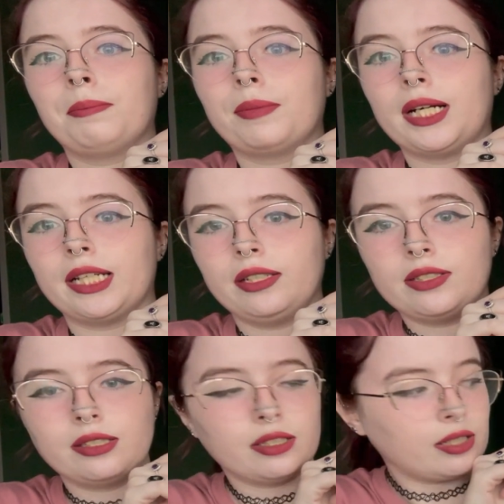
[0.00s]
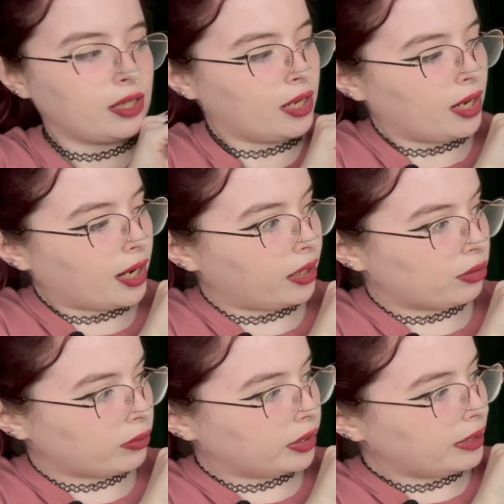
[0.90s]
But I
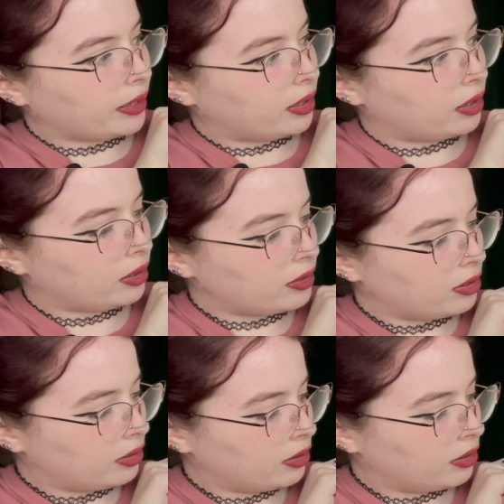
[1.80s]
really like it.